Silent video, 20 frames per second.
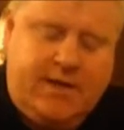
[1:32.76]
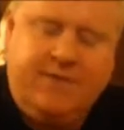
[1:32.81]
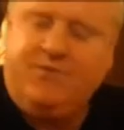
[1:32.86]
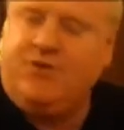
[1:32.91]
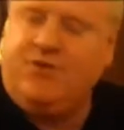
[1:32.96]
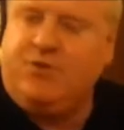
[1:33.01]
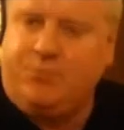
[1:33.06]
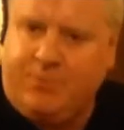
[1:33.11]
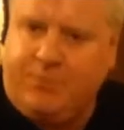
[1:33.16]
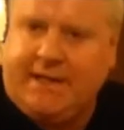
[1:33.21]

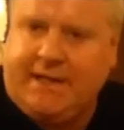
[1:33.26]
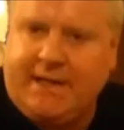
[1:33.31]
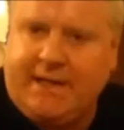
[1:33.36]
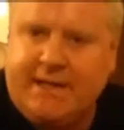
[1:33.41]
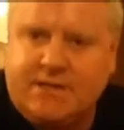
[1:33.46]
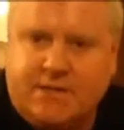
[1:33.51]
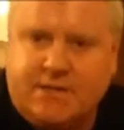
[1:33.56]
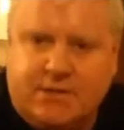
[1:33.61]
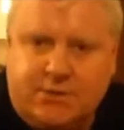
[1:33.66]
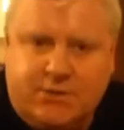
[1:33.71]
if you've been
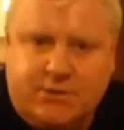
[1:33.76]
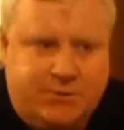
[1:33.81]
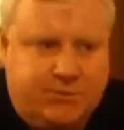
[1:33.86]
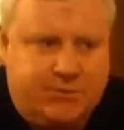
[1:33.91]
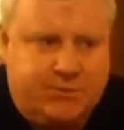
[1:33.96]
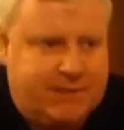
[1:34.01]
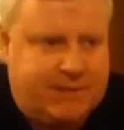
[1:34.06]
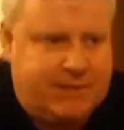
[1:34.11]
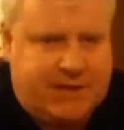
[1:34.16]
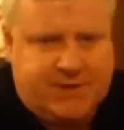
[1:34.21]

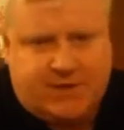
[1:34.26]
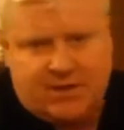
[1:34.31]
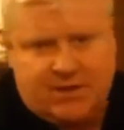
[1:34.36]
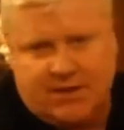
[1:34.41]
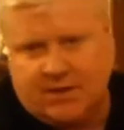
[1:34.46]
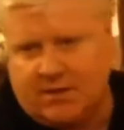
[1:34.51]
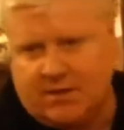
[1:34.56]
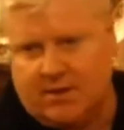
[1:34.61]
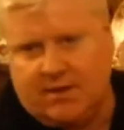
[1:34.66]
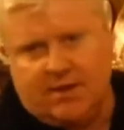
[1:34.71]
into
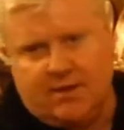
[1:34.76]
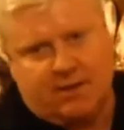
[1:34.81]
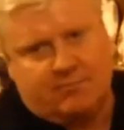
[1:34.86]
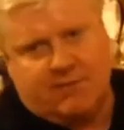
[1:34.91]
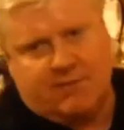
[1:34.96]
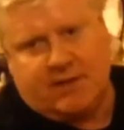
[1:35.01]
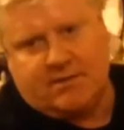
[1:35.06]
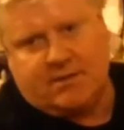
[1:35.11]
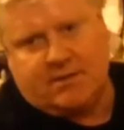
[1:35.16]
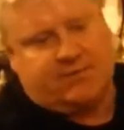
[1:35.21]
magic and
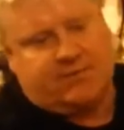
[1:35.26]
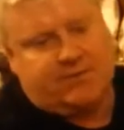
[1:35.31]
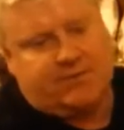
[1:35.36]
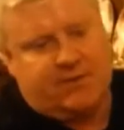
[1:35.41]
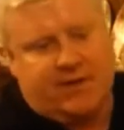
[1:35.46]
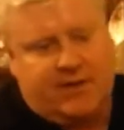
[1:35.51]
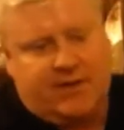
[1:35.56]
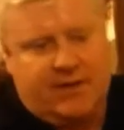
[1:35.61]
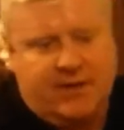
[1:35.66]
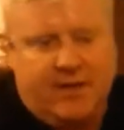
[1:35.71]
card magic
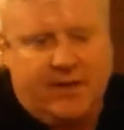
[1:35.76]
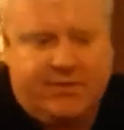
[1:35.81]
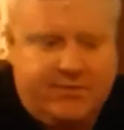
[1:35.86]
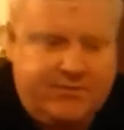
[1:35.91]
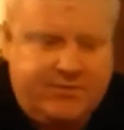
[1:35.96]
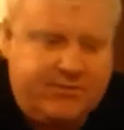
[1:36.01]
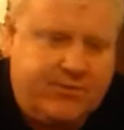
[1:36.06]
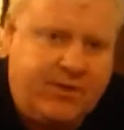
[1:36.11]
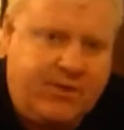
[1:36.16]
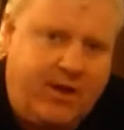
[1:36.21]
for any
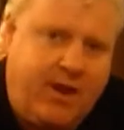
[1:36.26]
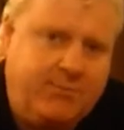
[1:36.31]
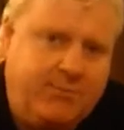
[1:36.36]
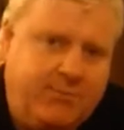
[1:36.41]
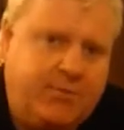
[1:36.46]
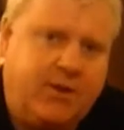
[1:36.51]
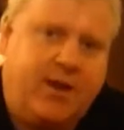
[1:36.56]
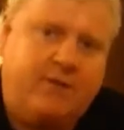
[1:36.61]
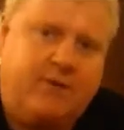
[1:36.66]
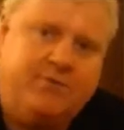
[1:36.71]
length of
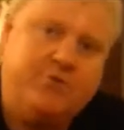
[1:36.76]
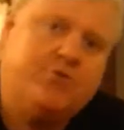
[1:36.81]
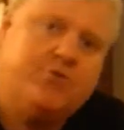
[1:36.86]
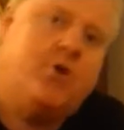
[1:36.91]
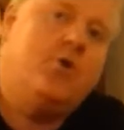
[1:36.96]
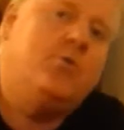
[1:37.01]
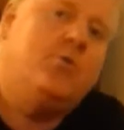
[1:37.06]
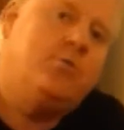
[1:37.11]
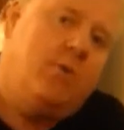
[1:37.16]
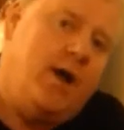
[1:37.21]
time, you'll have
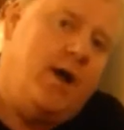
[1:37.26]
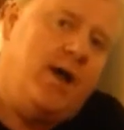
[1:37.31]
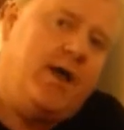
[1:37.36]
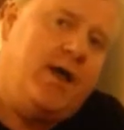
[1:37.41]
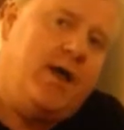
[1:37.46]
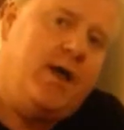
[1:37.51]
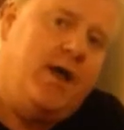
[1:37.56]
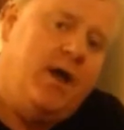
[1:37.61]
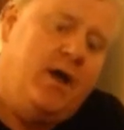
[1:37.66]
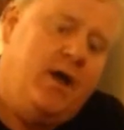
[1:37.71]
your own
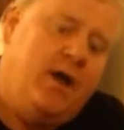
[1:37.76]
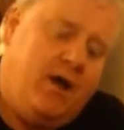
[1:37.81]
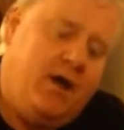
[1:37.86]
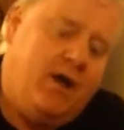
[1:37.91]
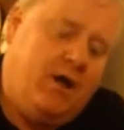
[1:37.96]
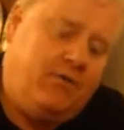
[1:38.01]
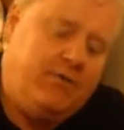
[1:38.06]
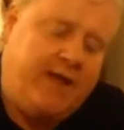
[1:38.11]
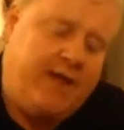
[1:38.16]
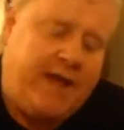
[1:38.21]
way
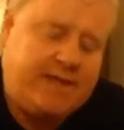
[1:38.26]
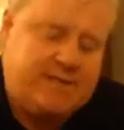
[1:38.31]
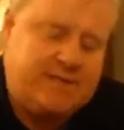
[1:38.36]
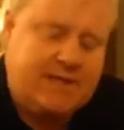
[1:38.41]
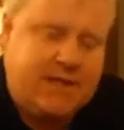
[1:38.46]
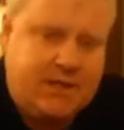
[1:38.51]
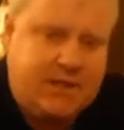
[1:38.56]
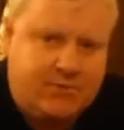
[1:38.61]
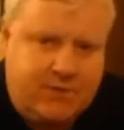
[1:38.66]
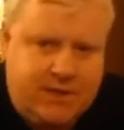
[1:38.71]
of
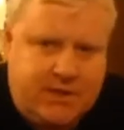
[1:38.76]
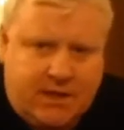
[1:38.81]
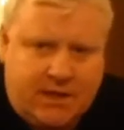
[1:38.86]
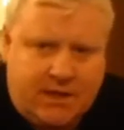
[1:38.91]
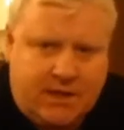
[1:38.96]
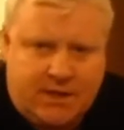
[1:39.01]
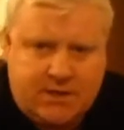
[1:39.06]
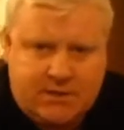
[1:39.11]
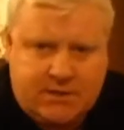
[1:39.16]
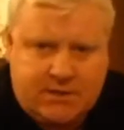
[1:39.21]
getting 3
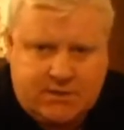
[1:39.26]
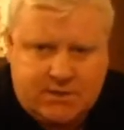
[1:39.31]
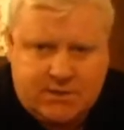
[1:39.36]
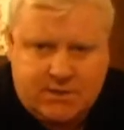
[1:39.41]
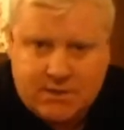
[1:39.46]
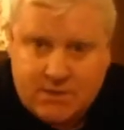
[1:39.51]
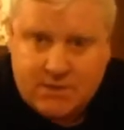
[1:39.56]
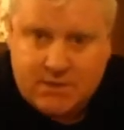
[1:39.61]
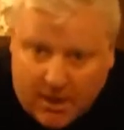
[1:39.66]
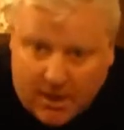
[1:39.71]
cards
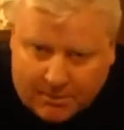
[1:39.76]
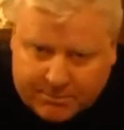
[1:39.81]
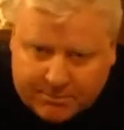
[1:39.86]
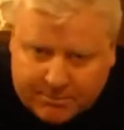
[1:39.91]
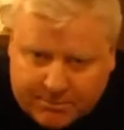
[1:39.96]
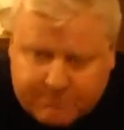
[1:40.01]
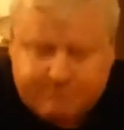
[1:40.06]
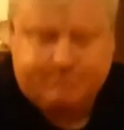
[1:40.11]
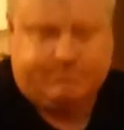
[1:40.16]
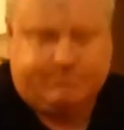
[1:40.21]
to the
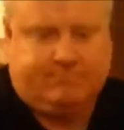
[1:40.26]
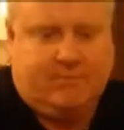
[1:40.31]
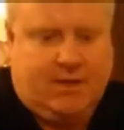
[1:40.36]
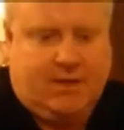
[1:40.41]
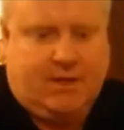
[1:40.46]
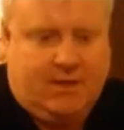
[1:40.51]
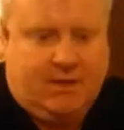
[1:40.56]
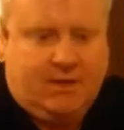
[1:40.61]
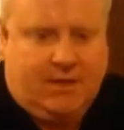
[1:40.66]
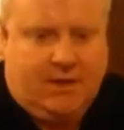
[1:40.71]
top.
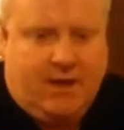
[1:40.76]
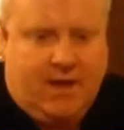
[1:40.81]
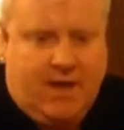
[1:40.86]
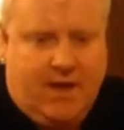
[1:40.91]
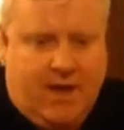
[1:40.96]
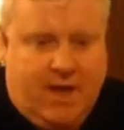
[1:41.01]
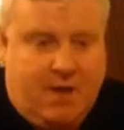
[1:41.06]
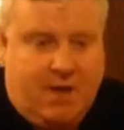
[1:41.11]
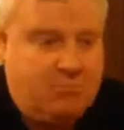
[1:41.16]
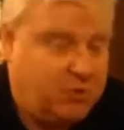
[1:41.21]

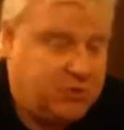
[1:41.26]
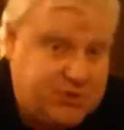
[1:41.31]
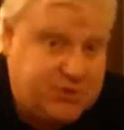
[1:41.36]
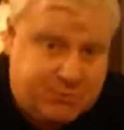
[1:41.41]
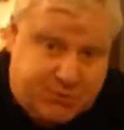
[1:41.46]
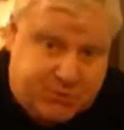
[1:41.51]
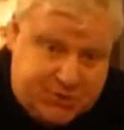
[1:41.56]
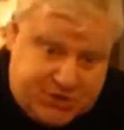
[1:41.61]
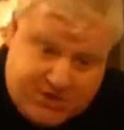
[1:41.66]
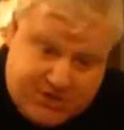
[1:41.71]

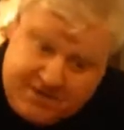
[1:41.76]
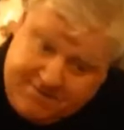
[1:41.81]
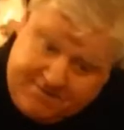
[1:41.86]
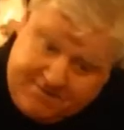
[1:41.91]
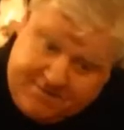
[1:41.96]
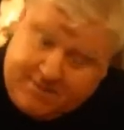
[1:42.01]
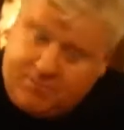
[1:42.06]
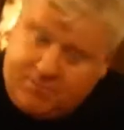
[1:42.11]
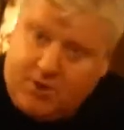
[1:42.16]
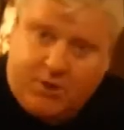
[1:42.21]
Multiple
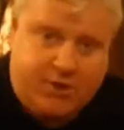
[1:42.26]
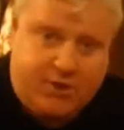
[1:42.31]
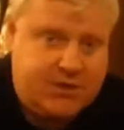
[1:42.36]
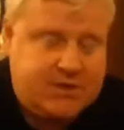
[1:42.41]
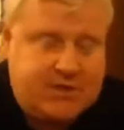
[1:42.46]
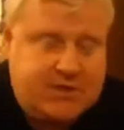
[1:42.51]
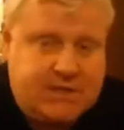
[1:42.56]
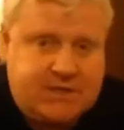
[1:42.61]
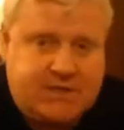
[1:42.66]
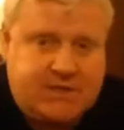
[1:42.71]
shift, I'm not
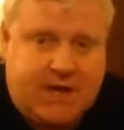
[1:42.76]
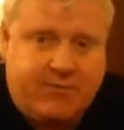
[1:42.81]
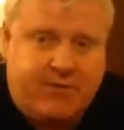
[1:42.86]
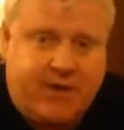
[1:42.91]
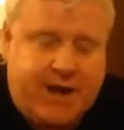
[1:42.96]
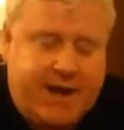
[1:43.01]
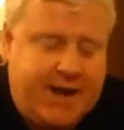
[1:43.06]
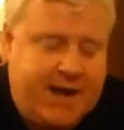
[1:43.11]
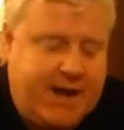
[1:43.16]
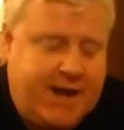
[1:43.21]
going to teach
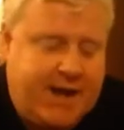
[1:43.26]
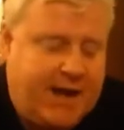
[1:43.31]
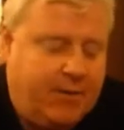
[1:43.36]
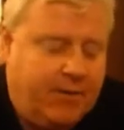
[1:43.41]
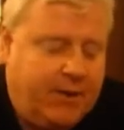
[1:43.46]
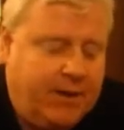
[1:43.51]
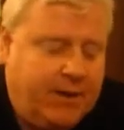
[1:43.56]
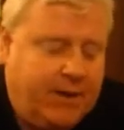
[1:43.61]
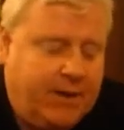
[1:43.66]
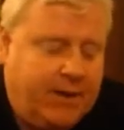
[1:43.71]
that right
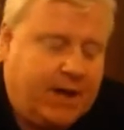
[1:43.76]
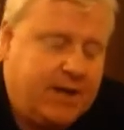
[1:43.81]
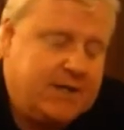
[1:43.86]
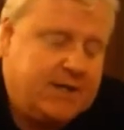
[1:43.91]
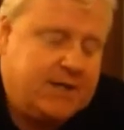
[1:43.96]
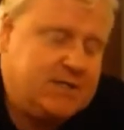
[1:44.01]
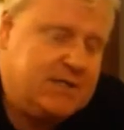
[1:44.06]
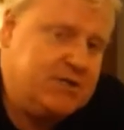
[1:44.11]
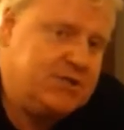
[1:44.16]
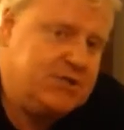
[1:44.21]
now. I'm
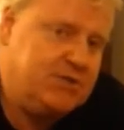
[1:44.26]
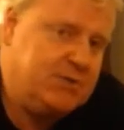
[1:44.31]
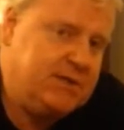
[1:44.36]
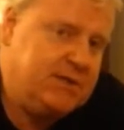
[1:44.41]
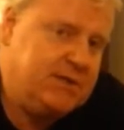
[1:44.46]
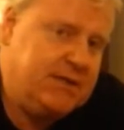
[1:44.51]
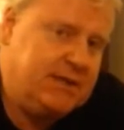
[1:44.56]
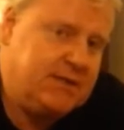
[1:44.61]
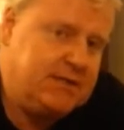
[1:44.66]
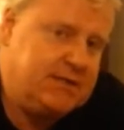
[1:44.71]
going to teach
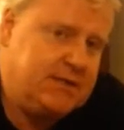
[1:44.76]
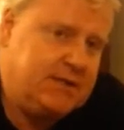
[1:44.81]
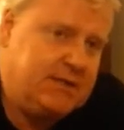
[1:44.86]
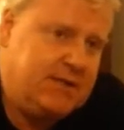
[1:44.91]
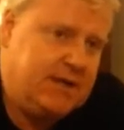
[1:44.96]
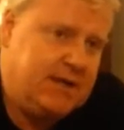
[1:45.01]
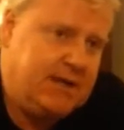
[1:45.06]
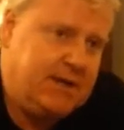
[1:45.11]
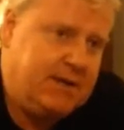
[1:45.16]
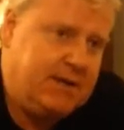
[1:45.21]
something to get to
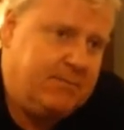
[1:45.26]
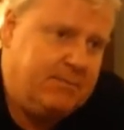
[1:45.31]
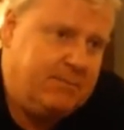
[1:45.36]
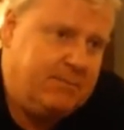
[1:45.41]
the